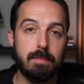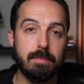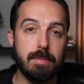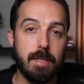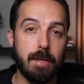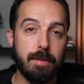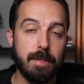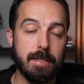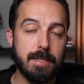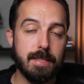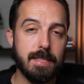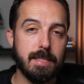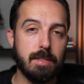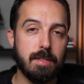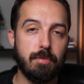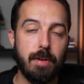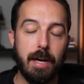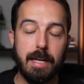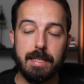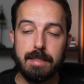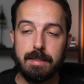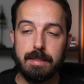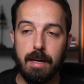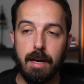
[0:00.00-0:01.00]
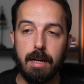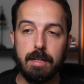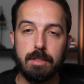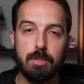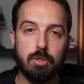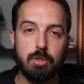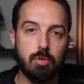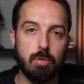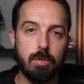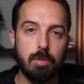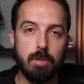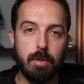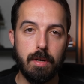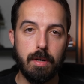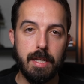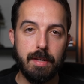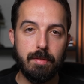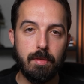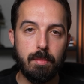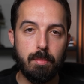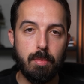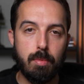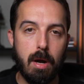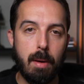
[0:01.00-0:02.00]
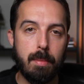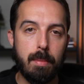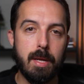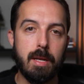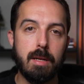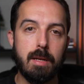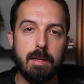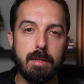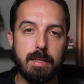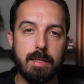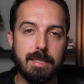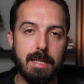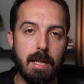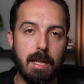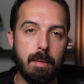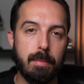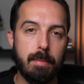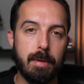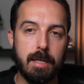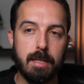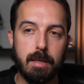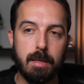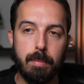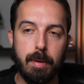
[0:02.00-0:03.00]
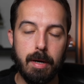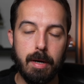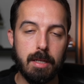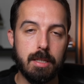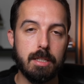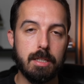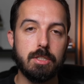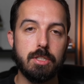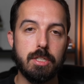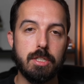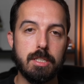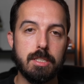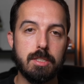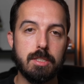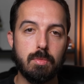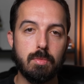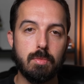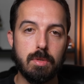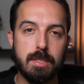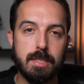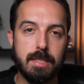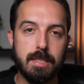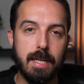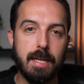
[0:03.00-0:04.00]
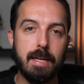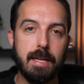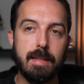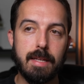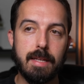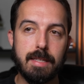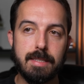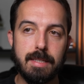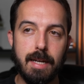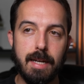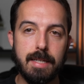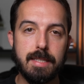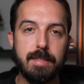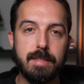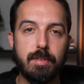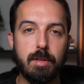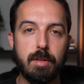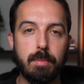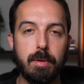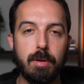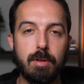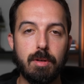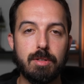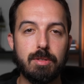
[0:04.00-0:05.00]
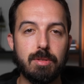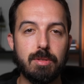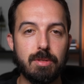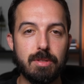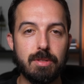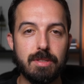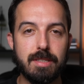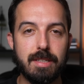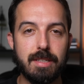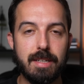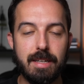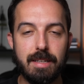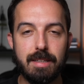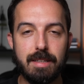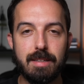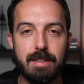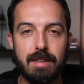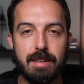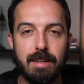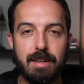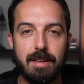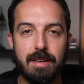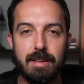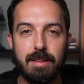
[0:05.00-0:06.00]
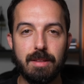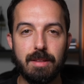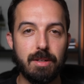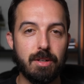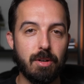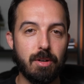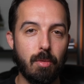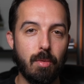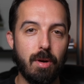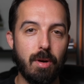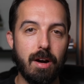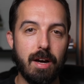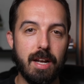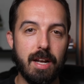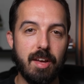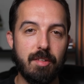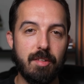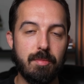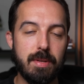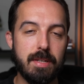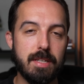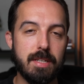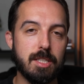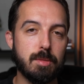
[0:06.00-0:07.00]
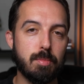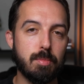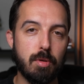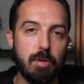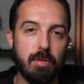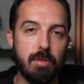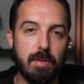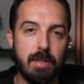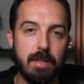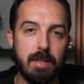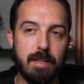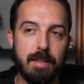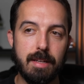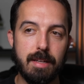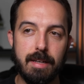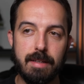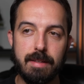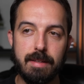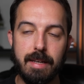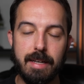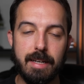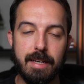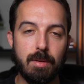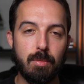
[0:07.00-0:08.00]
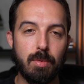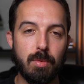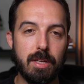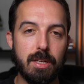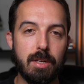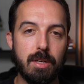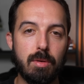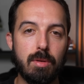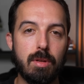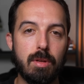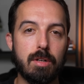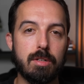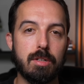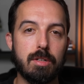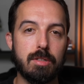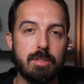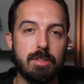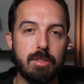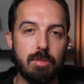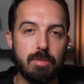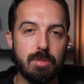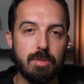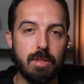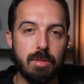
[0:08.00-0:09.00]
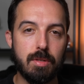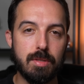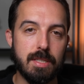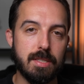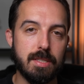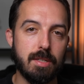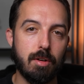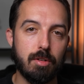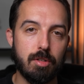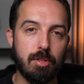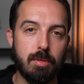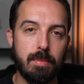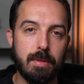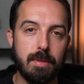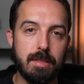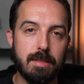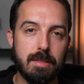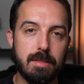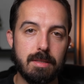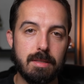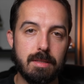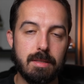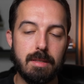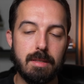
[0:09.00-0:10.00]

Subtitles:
Now, this is in fact not true, and even prominent Islamic apologists will say that scientific miracles in the Quran have been disproven and that they can really no longer use those as arguments.